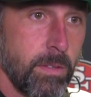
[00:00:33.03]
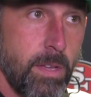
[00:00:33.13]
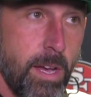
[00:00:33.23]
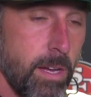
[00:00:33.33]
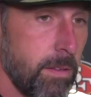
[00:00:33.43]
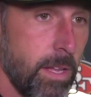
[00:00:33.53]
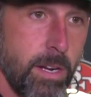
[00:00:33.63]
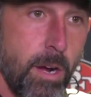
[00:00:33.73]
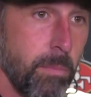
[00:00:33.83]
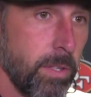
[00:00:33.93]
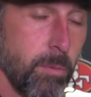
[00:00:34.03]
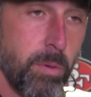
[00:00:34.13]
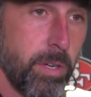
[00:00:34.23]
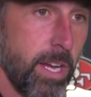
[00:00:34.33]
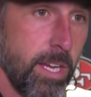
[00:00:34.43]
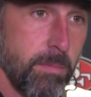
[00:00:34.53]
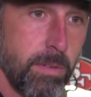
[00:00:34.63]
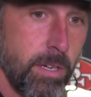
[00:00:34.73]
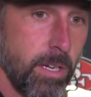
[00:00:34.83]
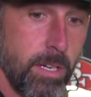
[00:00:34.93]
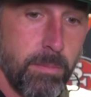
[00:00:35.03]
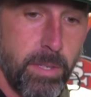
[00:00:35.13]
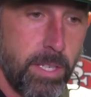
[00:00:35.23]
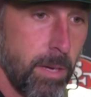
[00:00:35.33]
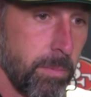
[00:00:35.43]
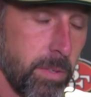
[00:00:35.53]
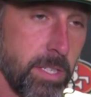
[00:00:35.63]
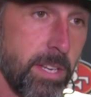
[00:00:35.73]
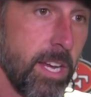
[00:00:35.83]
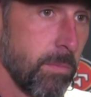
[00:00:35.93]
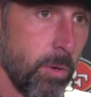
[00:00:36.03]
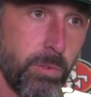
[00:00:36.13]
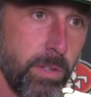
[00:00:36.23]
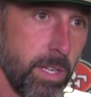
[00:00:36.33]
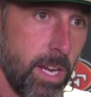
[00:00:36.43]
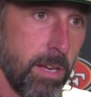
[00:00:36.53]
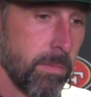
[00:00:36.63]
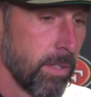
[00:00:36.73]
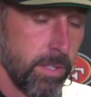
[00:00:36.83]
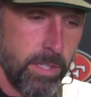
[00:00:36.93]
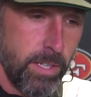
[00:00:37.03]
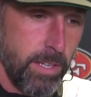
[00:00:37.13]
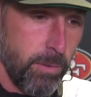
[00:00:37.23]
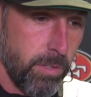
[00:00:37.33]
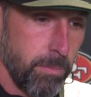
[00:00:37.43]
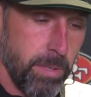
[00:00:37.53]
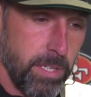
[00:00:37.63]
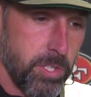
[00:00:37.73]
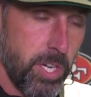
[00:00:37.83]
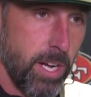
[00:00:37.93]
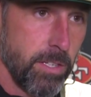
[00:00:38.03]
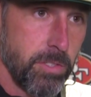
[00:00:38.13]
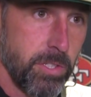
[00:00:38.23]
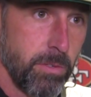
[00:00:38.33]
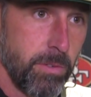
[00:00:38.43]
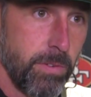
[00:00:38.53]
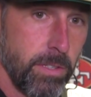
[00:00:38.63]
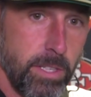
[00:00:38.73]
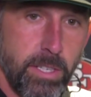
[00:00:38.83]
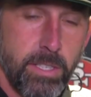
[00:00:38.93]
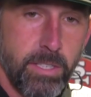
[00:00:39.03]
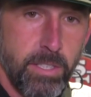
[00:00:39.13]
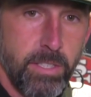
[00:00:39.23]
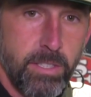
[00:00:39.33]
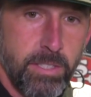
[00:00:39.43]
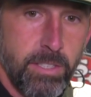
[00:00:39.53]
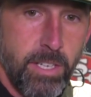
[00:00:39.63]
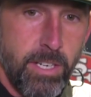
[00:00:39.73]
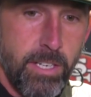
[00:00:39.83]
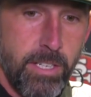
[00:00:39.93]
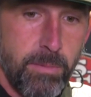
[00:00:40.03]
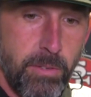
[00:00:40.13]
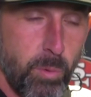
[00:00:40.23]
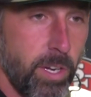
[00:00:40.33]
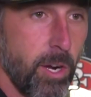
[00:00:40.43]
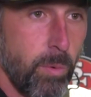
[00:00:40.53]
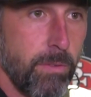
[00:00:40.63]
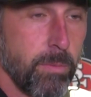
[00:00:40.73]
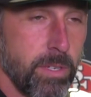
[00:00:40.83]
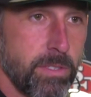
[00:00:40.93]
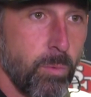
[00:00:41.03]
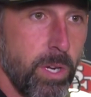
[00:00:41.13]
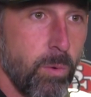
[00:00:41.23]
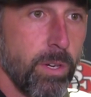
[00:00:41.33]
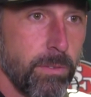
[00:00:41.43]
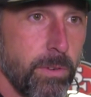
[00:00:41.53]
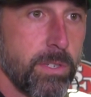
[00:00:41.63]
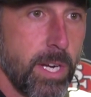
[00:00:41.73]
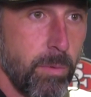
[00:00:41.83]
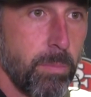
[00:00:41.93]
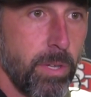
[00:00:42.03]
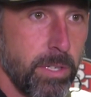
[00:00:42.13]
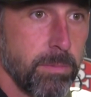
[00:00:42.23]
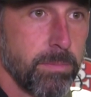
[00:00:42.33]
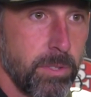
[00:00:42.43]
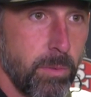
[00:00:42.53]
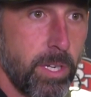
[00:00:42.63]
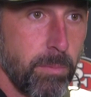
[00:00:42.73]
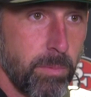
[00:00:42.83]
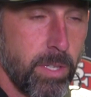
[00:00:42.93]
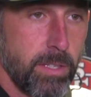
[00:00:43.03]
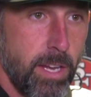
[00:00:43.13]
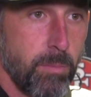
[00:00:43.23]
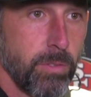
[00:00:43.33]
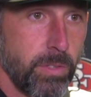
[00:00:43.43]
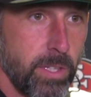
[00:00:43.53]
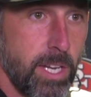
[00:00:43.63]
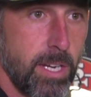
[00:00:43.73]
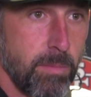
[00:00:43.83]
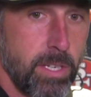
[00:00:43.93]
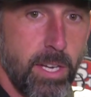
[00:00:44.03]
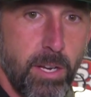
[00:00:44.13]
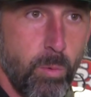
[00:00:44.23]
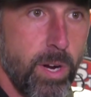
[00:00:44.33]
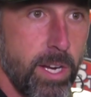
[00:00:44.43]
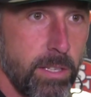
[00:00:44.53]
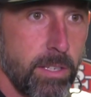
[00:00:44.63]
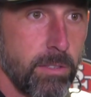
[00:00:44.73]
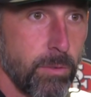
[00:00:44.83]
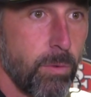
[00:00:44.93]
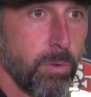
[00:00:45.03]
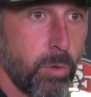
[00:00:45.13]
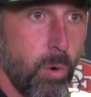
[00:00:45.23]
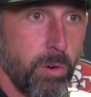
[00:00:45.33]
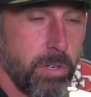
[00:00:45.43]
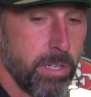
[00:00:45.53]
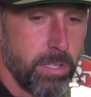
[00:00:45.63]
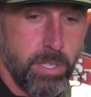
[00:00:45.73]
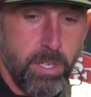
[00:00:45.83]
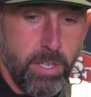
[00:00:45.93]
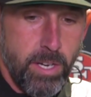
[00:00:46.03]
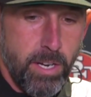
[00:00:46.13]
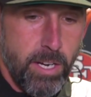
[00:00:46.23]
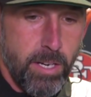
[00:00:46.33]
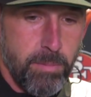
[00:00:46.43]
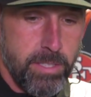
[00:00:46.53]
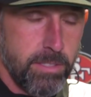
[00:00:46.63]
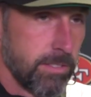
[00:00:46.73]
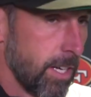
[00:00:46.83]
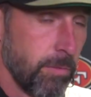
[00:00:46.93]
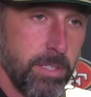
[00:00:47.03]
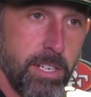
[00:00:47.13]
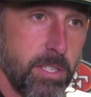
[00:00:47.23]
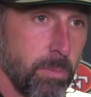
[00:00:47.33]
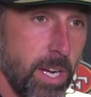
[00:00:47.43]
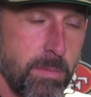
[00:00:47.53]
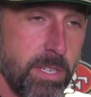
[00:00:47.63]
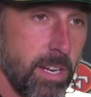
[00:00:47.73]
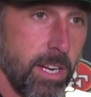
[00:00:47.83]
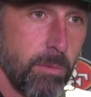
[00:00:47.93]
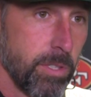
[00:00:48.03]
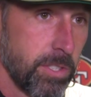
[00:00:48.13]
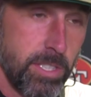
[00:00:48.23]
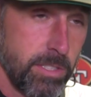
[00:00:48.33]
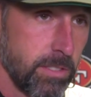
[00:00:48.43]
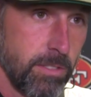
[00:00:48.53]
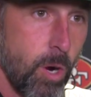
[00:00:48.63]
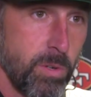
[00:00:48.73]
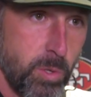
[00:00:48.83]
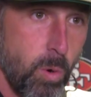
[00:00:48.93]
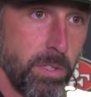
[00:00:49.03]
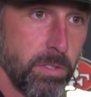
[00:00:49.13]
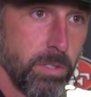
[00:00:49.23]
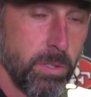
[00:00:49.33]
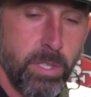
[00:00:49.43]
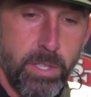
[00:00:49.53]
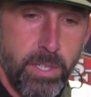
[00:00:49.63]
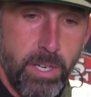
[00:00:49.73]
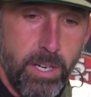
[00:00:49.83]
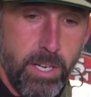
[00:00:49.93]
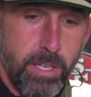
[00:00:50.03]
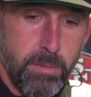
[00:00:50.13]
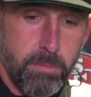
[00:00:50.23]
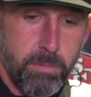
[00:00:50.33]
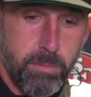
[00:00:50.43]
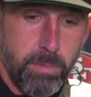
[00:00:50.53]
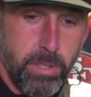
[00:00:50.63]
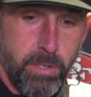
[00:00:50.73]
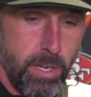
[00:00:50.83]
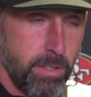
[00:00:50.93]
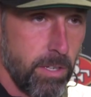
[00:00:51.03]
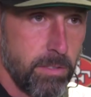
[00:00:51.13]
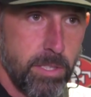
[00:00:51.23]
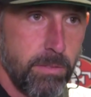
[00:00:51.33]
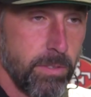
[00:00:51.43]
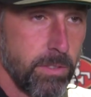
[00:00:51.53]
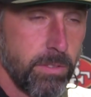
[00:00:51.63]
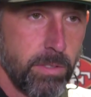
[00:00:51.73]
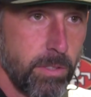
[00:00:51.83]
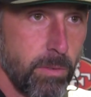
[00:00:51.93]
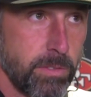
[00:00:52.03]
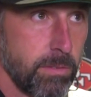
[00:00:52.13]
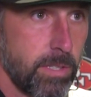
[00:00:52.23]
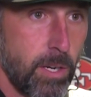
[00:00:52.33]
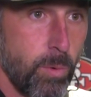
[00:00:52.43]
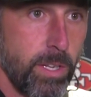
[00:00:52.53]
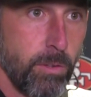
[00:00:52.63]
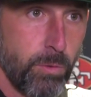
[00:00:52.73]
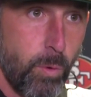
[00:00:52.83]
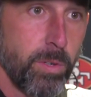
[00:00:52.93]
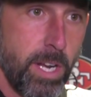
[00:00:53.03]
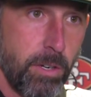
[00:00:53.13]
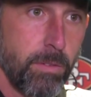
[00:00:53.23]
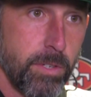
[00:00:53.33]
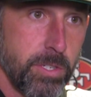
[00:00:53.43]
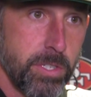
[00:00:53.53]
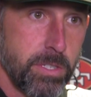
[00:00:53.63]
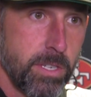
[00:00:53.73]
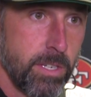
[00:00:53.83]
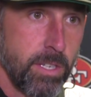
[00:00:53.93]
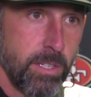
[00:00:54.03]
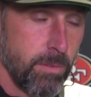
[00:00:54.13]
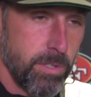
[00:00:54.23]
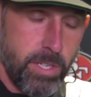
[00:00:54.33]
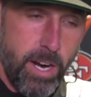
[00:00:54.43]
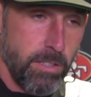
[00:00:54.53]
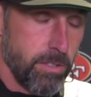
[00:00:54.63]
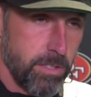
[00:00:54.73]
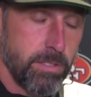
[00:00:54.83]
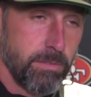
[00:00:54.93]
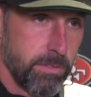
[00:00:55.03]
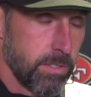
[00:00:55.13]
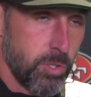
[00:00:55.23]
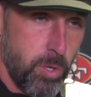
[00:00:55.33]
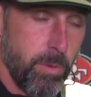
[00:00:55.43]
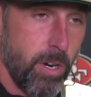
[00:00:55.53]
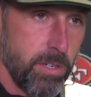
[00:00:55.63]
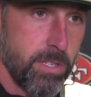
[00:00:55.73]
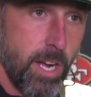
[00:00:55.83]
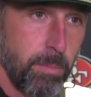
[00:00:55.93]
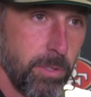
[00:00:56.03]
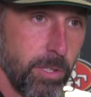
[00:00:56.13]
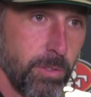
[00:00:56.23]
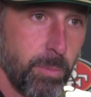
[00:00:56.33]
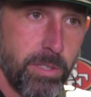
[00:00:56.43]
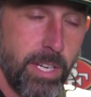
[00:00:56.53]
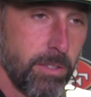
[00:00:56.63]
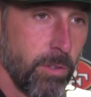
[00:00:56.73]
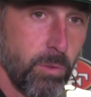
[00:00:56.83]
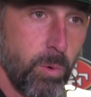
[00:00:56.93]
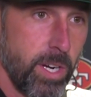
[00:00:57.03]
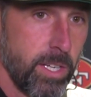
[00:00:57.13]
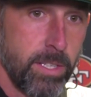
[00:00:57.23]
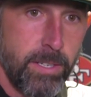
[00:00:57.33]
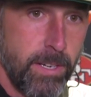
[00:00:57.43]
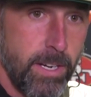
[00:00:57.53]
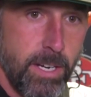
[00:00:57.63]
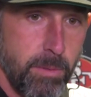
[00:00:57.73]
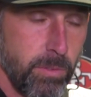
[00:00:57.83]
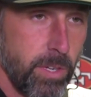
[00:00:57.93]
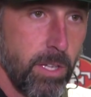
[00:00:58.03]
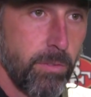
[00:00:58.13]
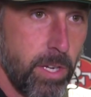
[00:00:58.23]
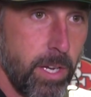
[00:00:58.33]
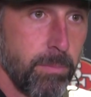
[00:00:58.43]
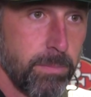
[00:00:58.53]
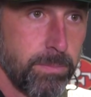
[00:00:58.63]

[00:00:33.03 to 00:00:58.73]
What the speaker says: Yeah, they had an unbelievable game. They kept them contained most of the game. That was our biggest challenge. You know, we felt like that's what got away from us in week one, the first time we played them. You know, we kept them contained most of the game, and he got away there in the fourth quarter. And he definitely did it sometimes today, which he's always going to. But, you know, I thought our defense, you know, take away those fourth down conversions, which Kyler is extremely hard to stop on those, but take those away. It was a hell of a game.